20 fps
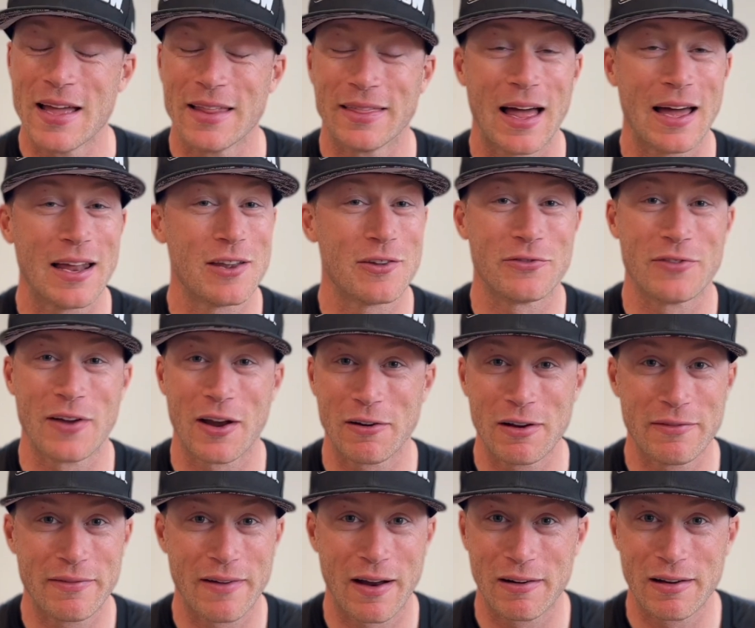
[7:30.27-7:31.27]
That is
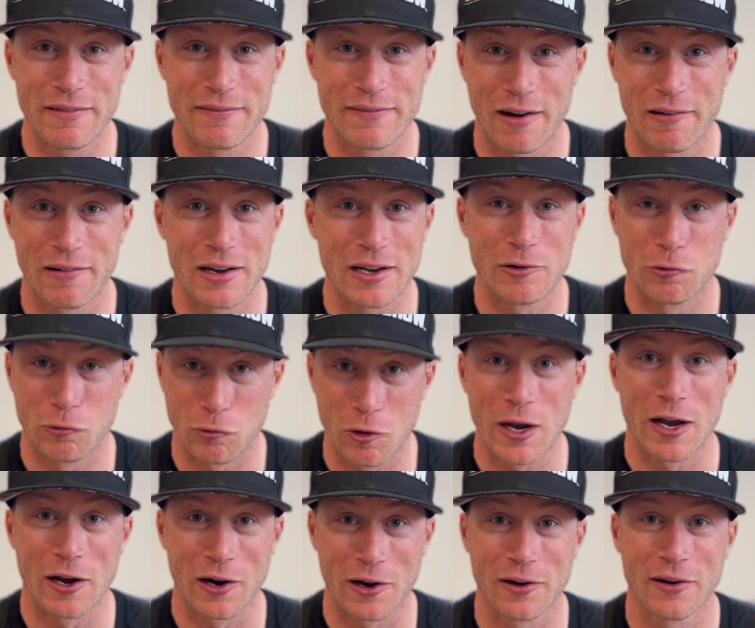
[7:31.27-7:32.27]
very, very, very
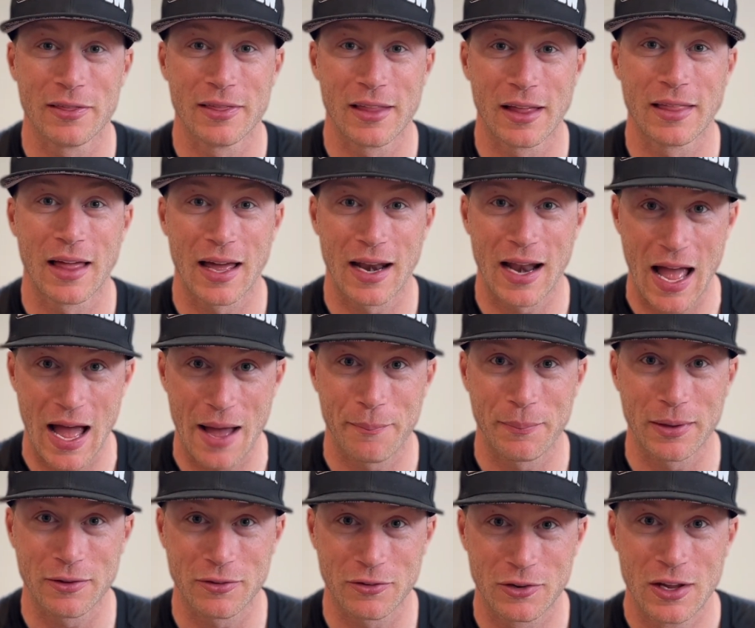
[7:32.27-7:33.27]
rare that that
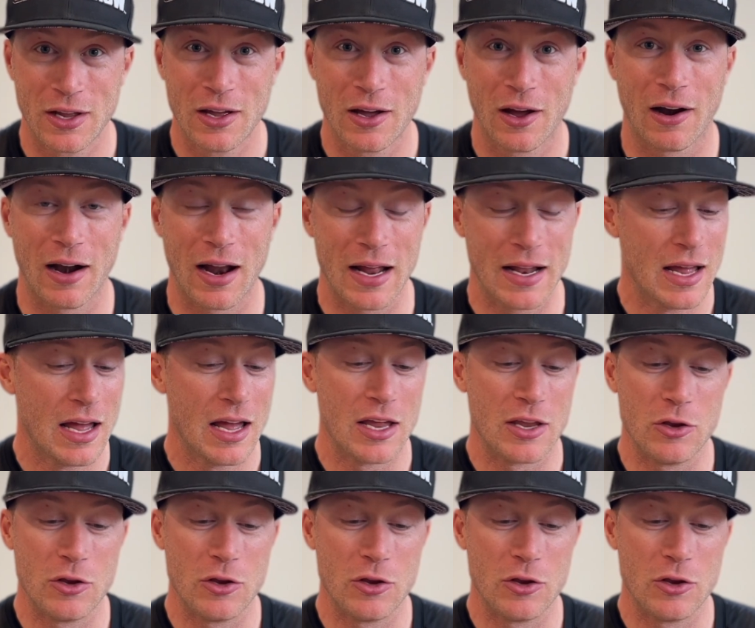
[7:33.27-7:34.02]
happens, all right?